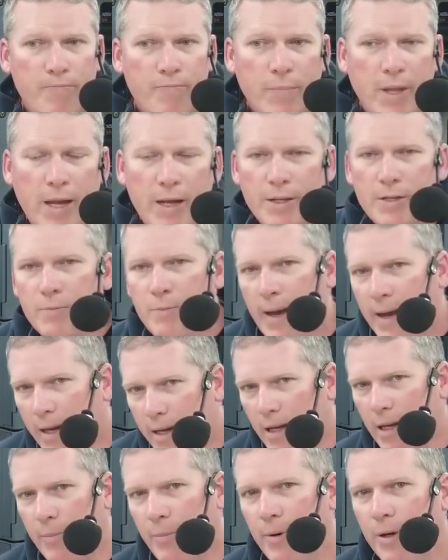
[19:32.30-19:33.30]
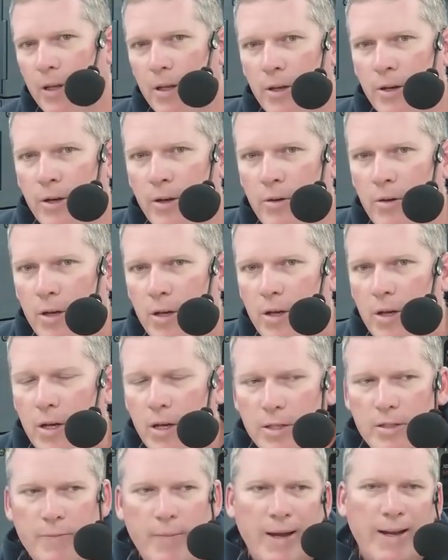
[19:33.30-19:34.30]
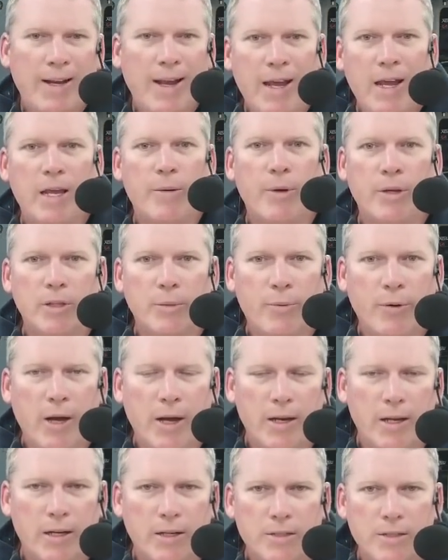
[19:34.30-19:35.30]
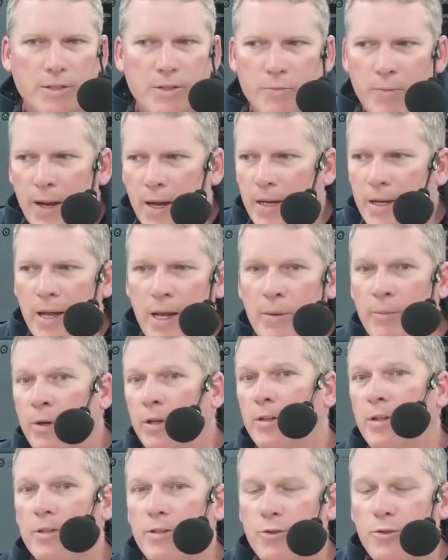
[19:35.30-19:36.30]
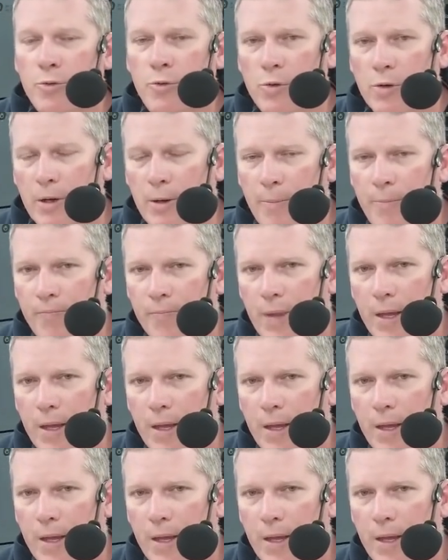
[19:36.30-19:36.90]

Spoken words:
And it's my company, It's my name on the products. It's my name on the store.